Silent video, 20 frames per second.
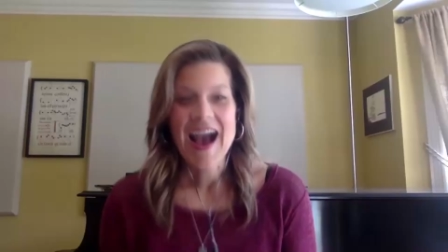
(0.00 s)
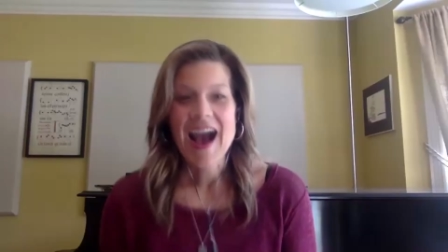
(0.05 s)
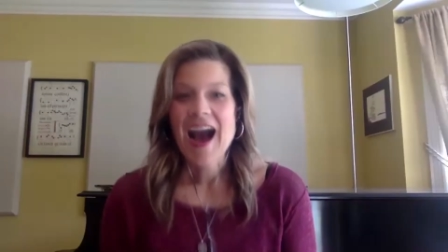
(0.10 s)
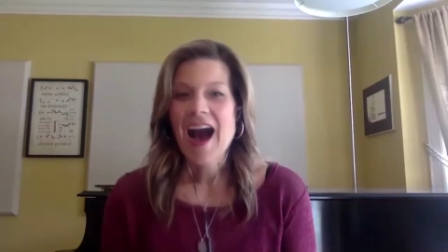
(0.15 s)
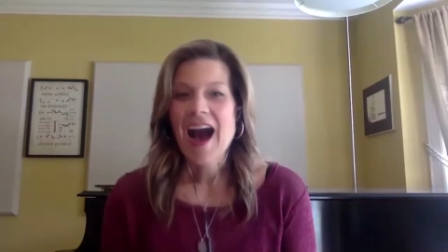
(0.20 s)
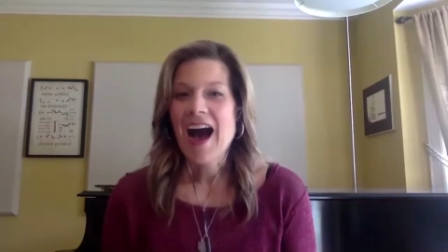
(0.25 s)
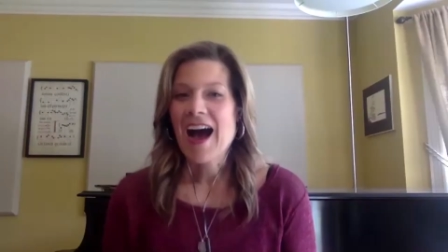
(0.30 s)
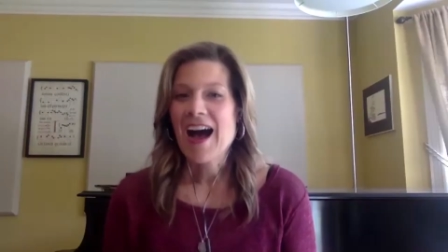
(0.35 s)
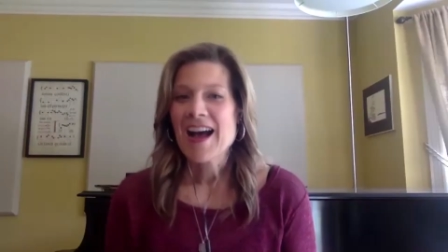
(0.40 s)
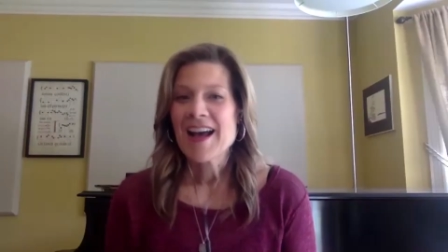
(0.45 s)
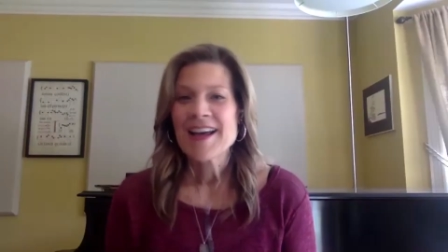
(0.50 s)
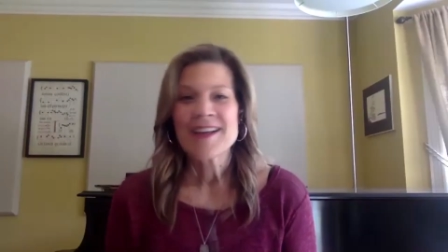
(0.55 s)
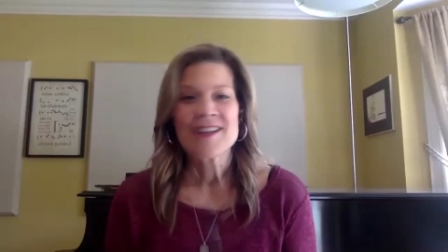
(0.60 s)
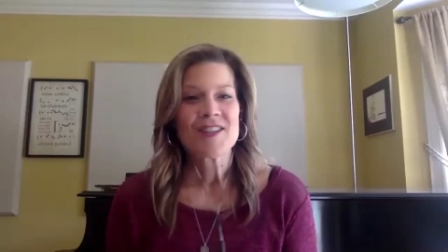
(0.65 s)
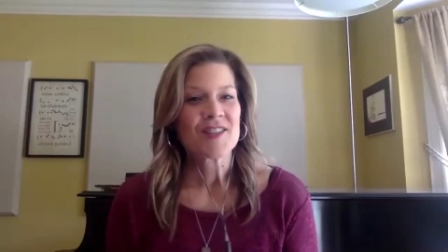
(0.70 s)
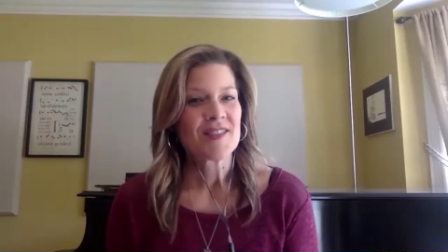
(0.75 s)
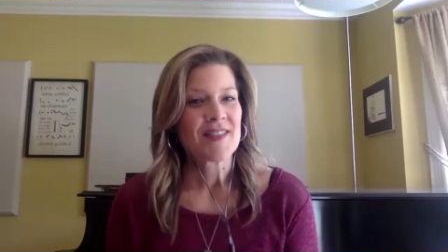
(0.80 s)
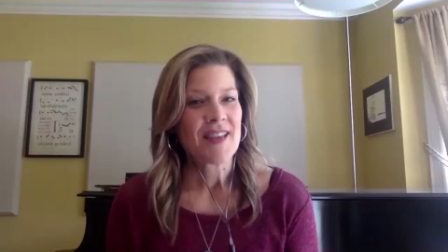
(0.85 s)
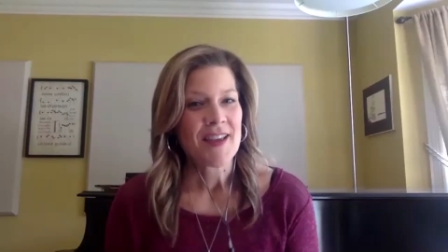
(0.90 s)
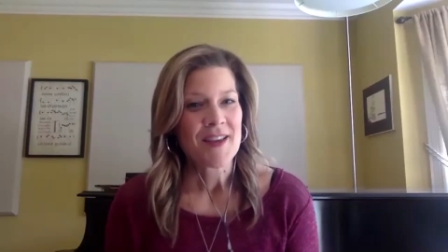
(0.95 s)
I
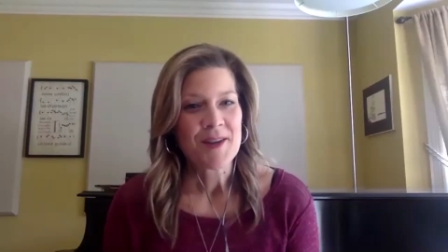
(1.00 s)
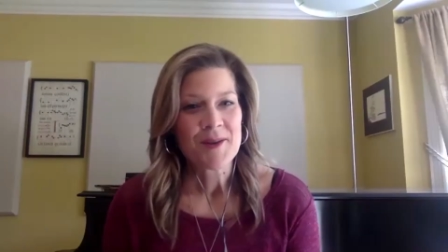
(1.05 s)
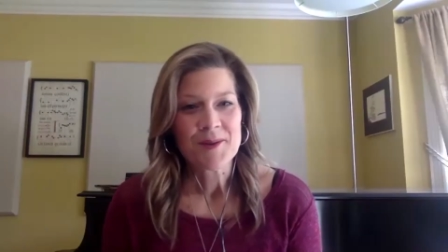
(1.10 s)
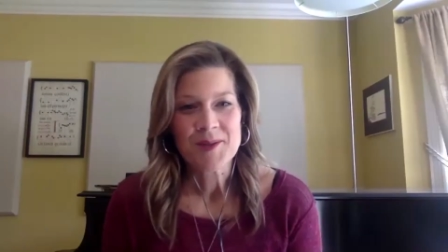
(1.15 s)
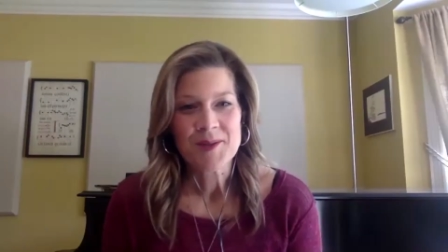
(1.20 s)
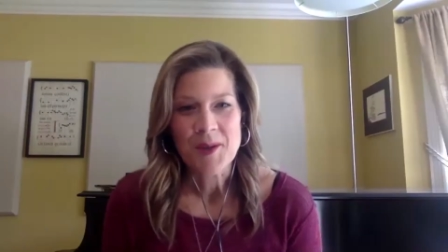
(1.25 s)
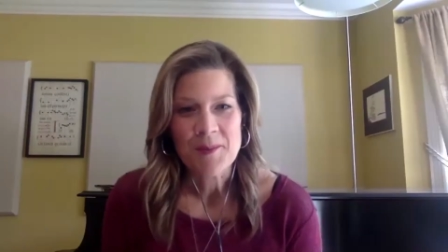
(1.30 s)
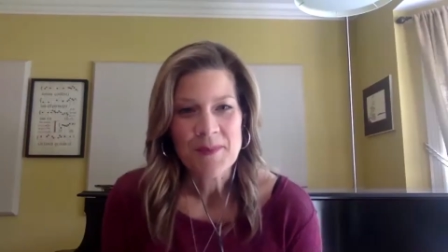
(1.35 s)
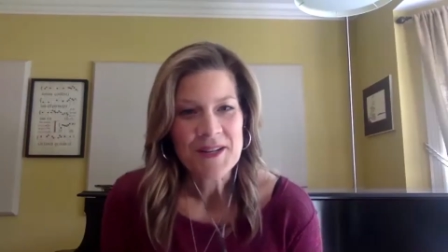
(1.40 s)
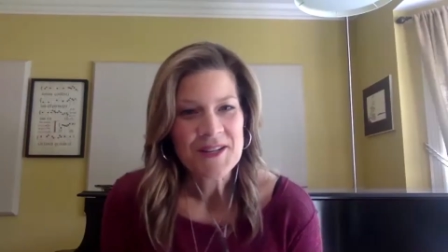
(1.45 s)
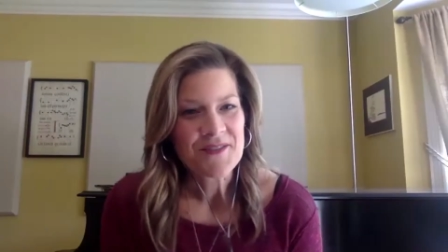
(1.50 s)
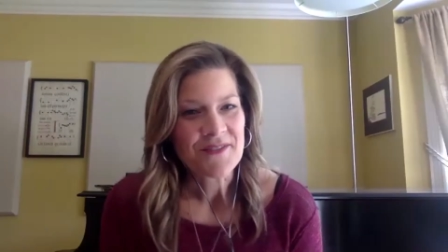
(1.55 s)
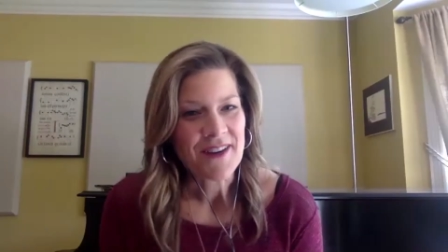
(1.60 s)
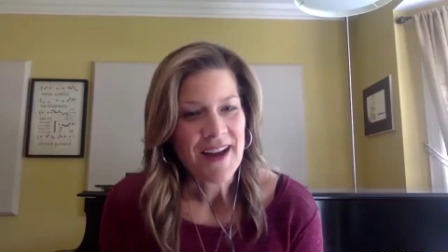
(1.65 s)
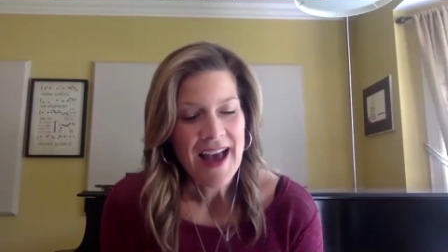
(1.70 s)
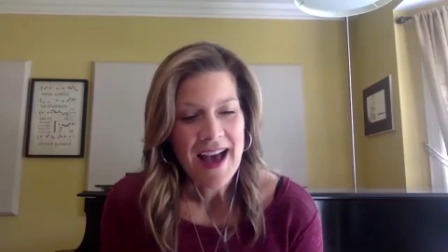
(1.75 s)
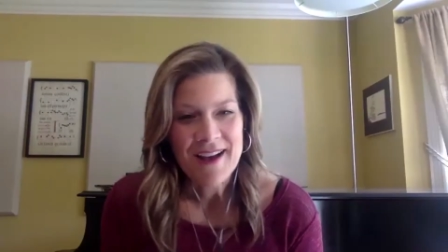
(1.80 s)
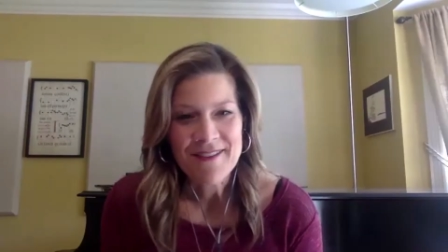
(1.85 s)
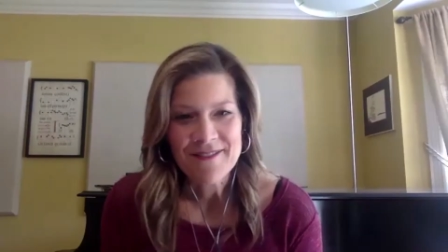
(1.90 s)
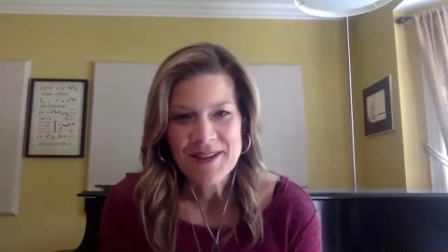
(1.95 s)
just thank you so much for
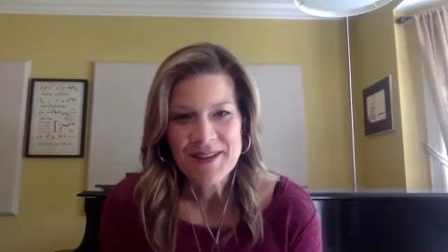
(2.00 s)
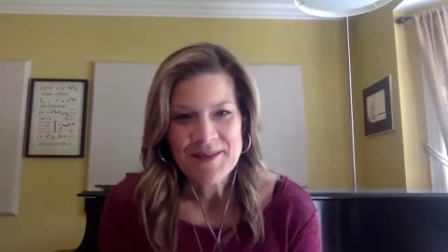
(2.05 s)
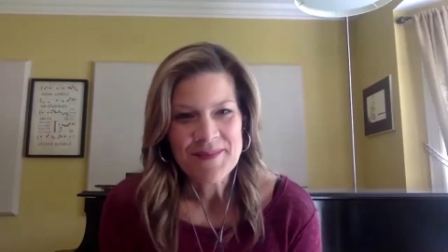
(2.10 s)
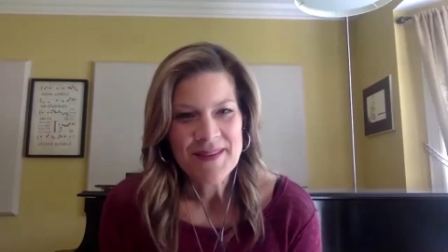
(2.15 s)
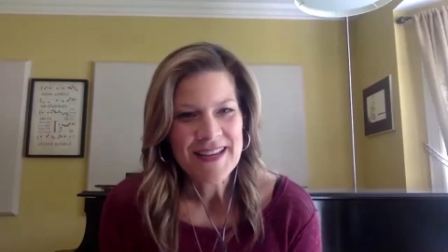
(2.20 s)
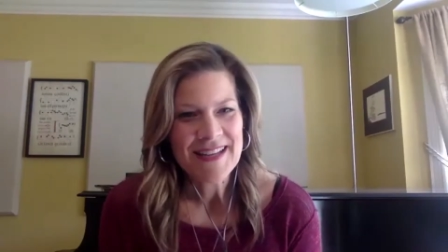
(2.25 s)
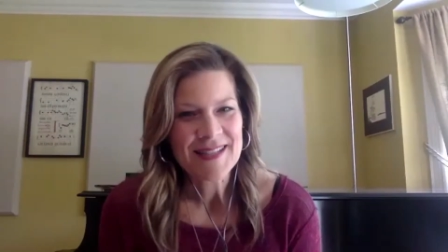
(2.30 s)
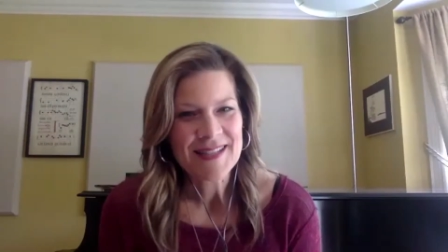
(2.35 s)
having me.